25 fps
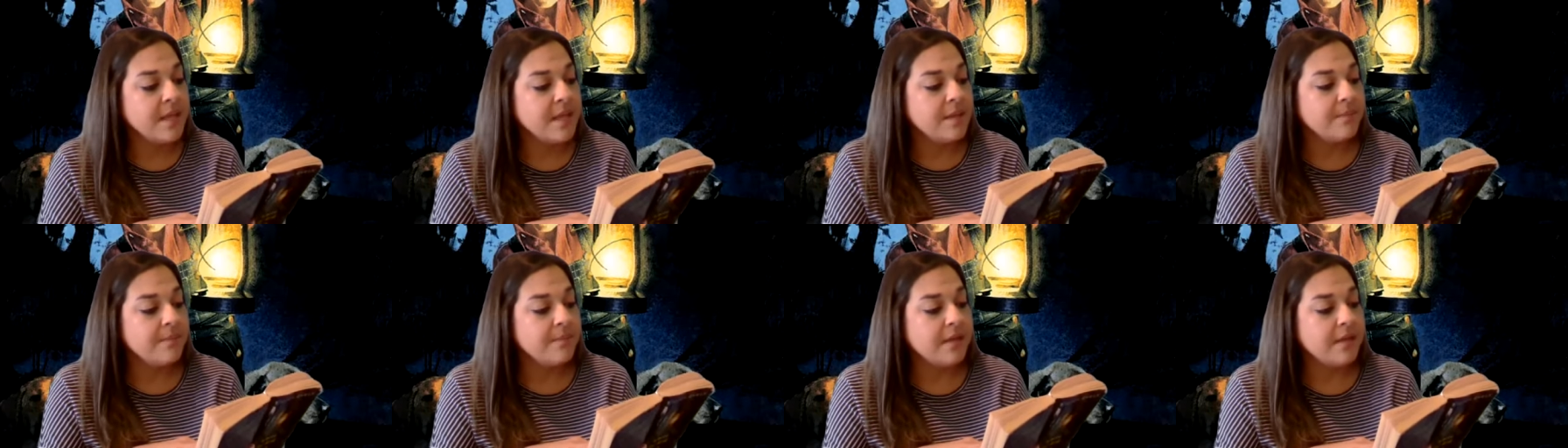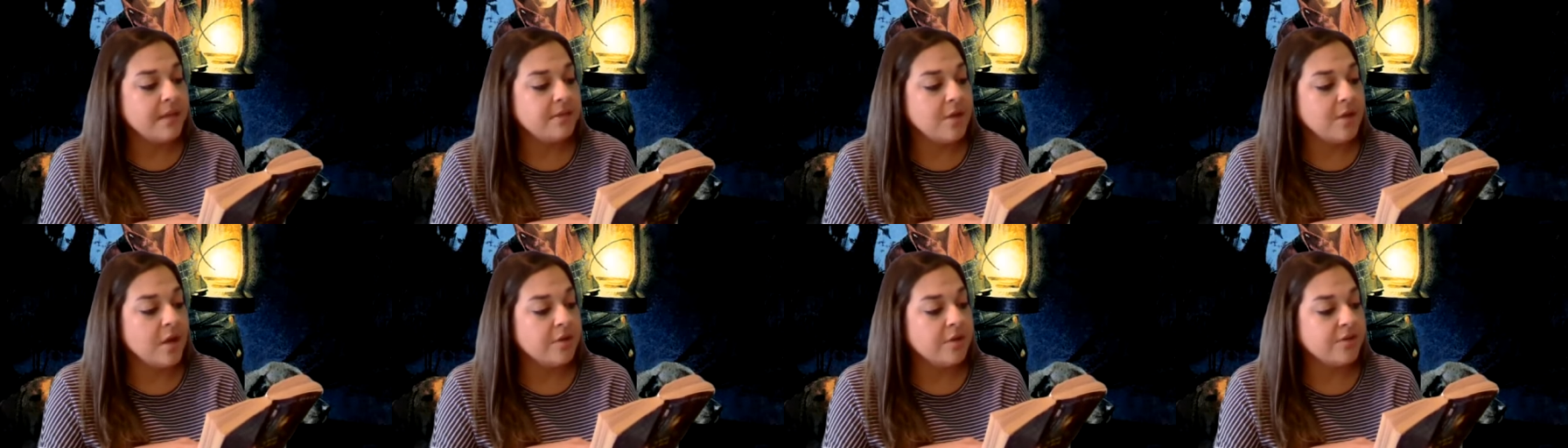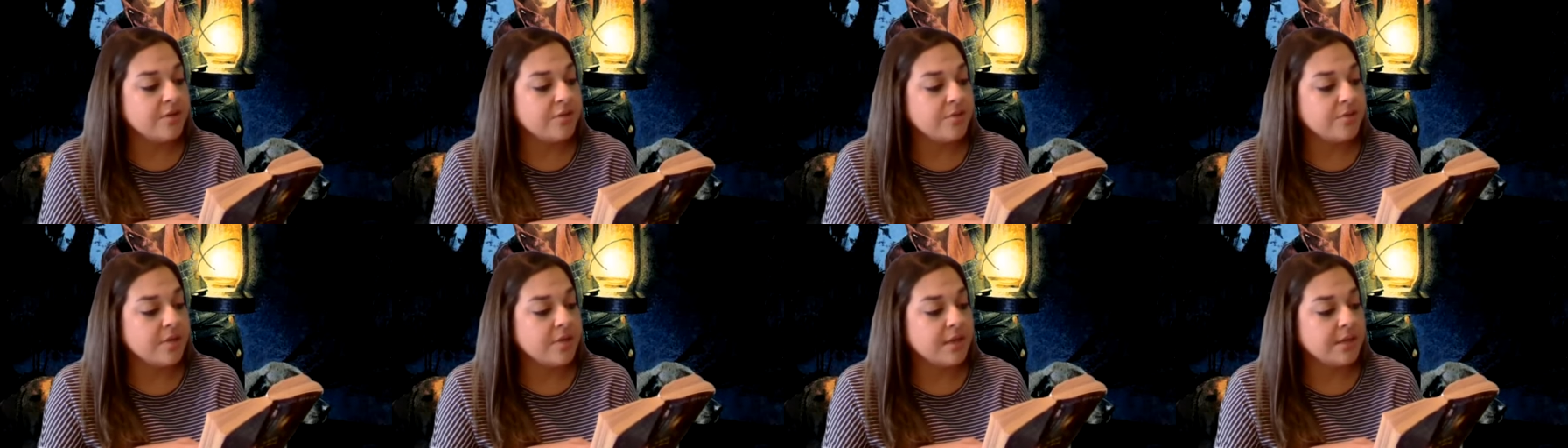my dog
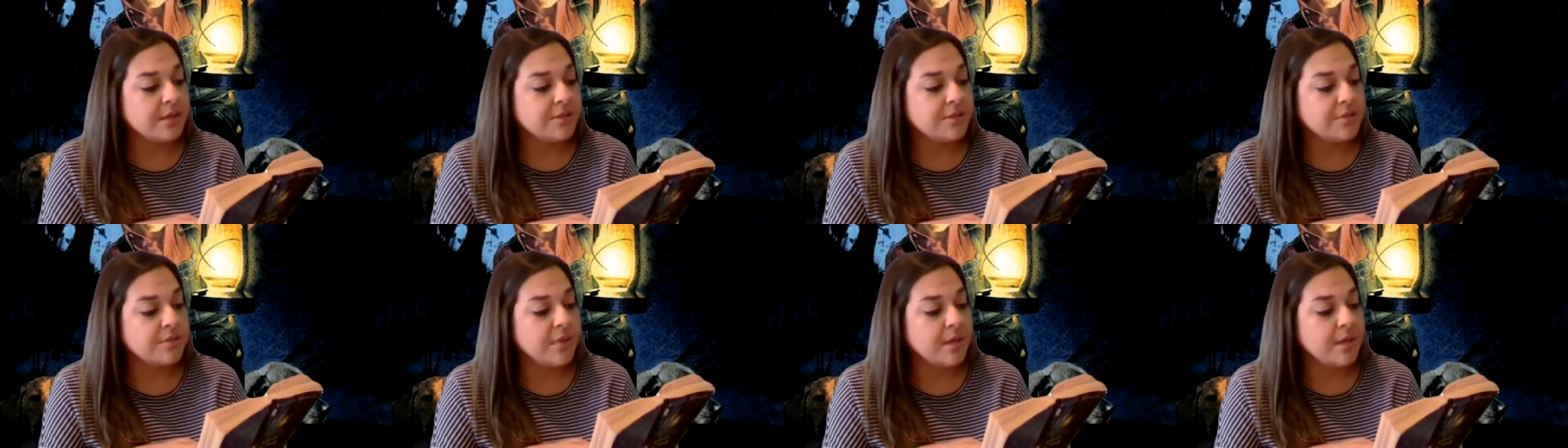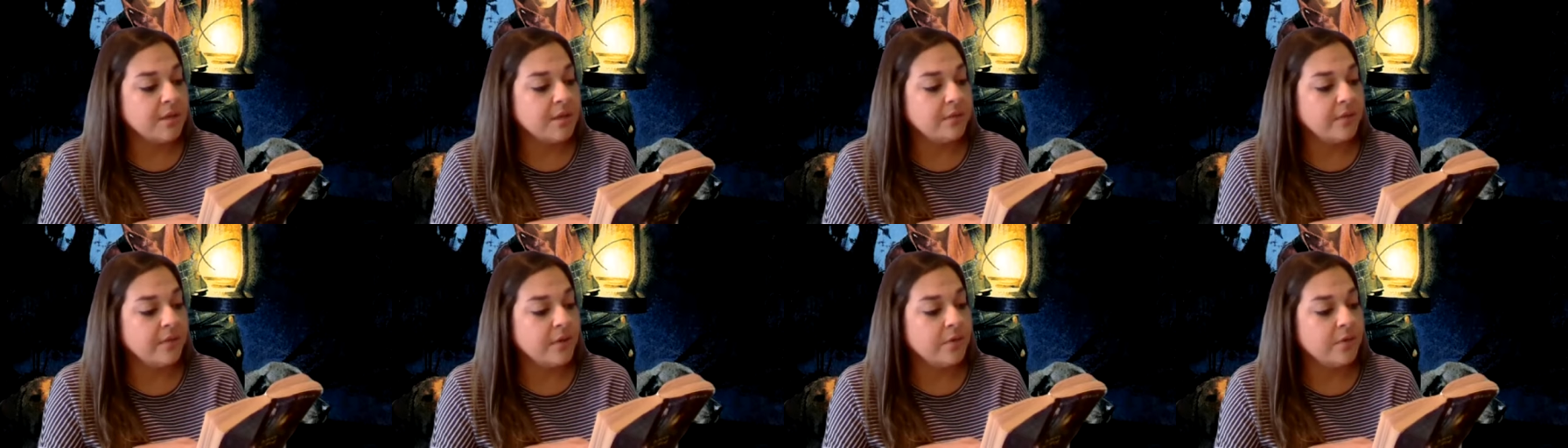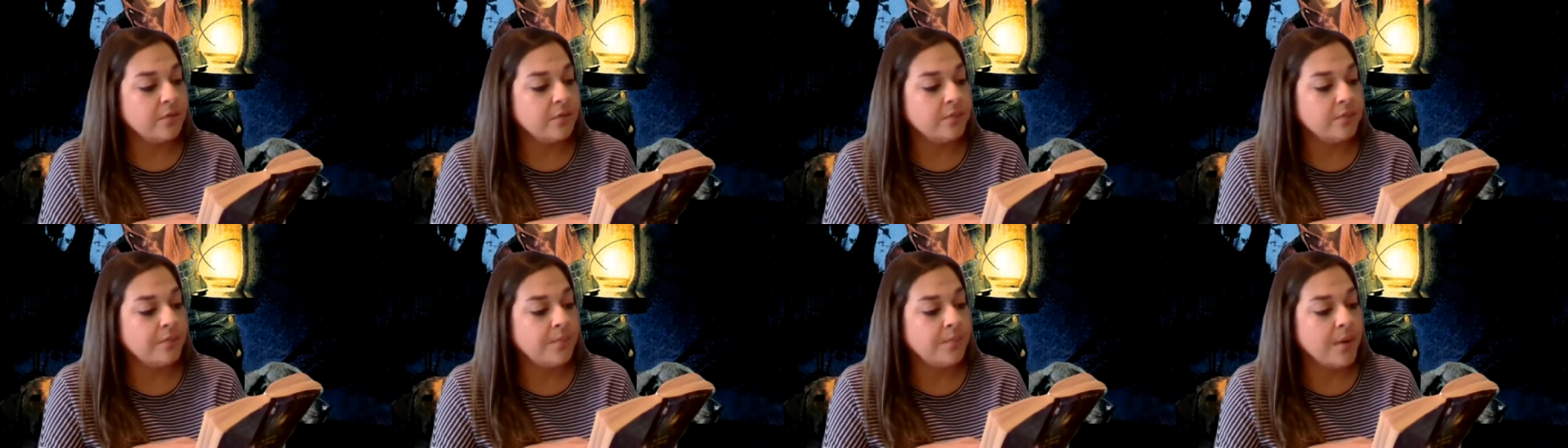struck a trail of
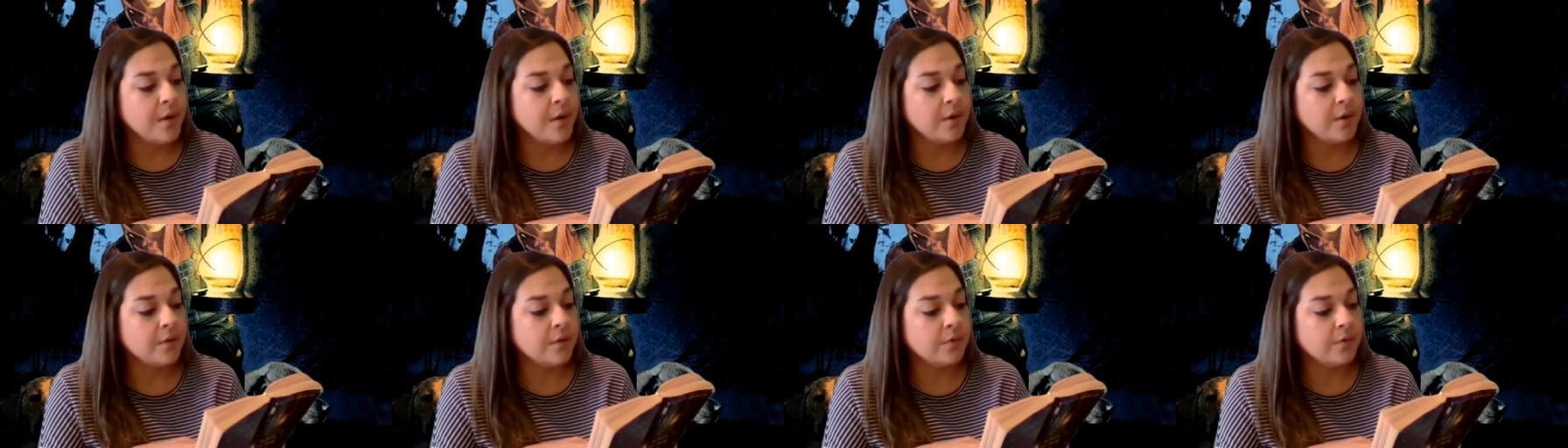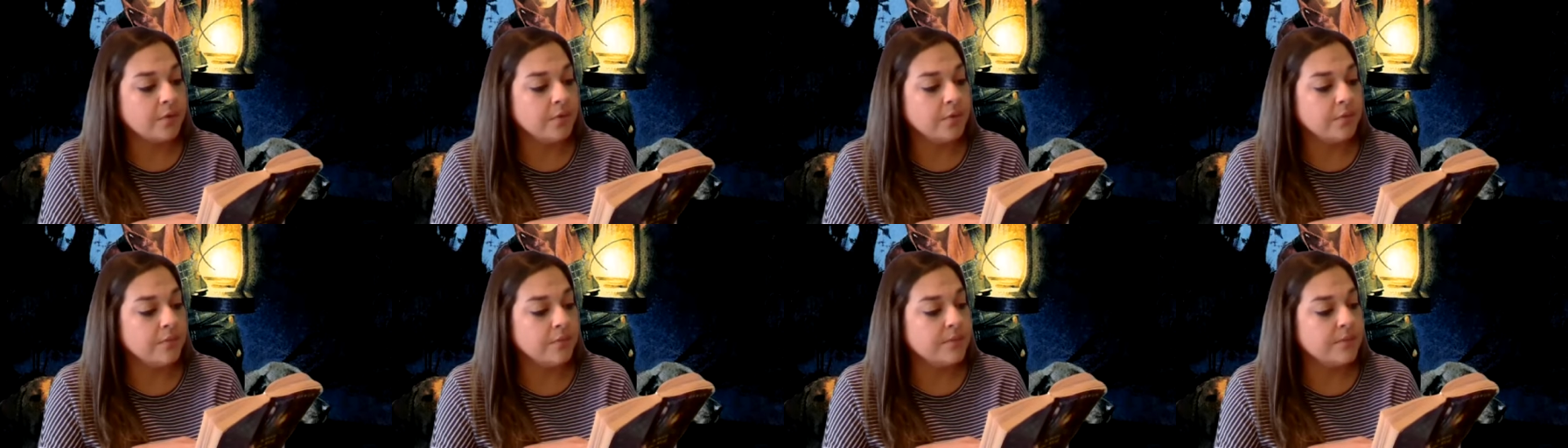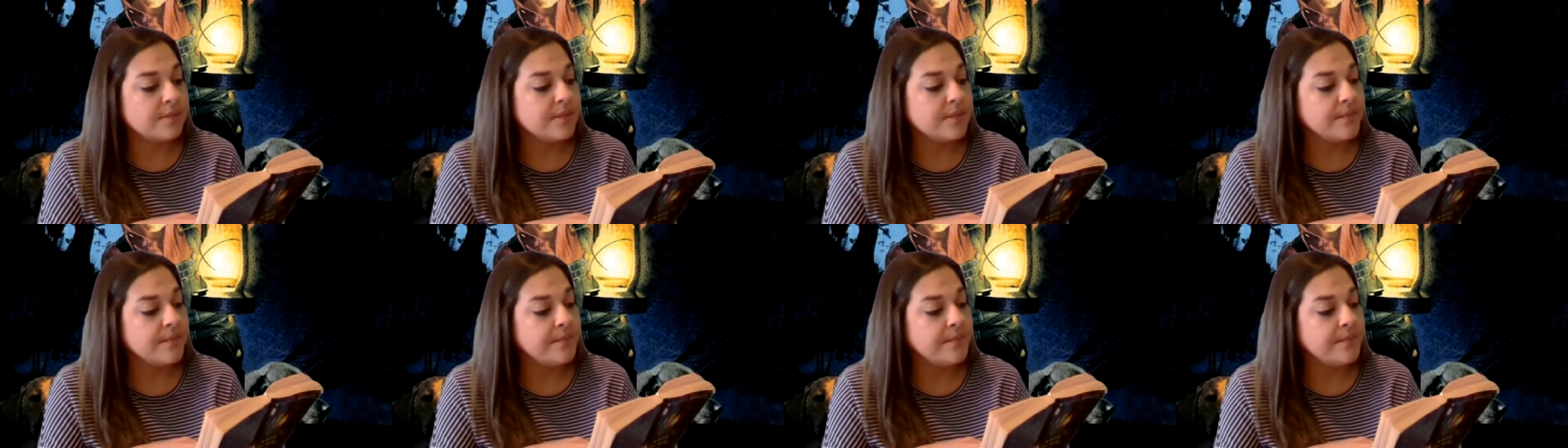old boar coons.